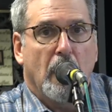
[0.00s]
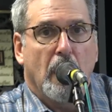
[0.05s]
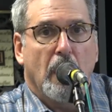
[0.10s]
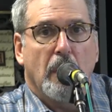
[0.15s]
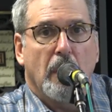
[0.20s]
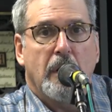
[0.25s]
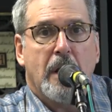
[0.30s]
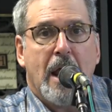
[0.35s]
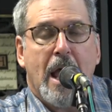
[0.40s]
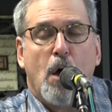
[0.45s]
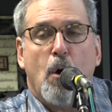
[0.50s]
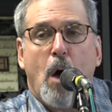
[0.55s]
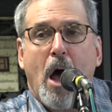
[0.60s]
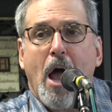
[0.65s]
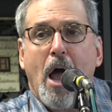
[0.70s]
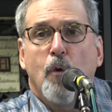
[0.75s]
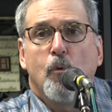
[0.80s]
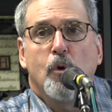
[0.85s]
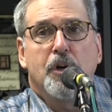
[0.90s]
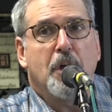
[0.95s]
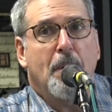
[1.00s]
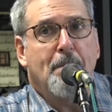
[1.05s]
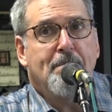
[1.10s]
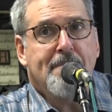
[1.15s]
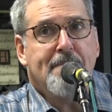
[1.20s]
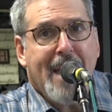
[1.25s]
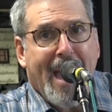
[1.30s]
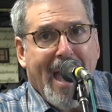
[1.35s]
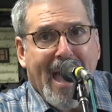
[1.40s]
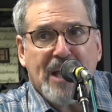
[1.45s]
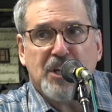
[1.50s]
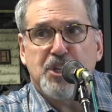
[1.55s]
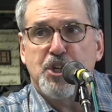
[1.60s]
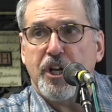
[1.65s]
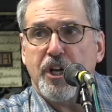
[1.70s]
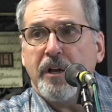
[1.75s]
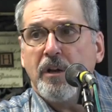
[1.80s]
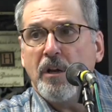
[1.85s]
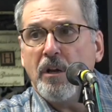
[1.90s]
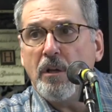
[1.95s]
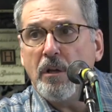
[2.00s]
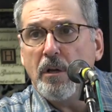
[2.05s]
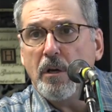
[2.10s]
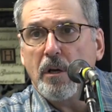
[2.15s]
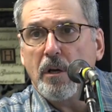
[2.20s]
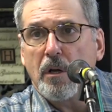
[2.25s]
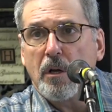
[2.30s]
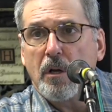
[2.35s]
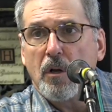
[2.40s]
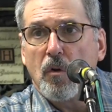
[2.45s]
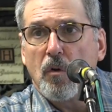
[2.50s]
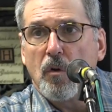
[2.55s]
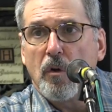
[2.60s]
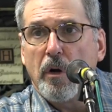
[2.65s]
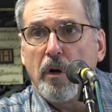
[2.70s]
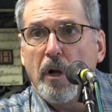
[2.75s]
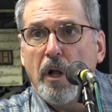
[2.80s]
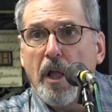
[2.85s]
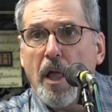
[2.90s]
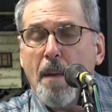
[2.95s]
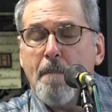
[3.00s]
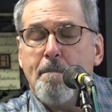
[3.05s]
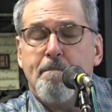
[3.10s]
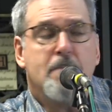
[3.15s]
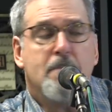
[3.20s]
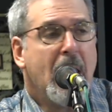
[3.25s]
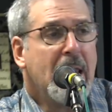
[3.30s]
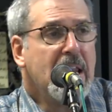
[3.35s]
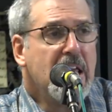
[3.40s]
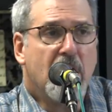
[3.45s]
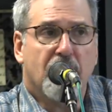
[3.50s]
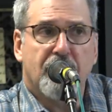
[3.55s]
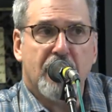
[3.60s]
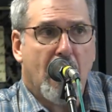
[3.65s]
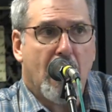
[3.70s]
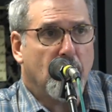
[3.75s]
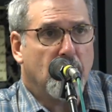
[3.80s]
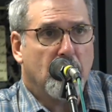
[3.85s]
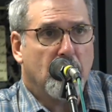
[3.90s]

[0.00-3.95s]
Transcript: Now, I would imagine many of them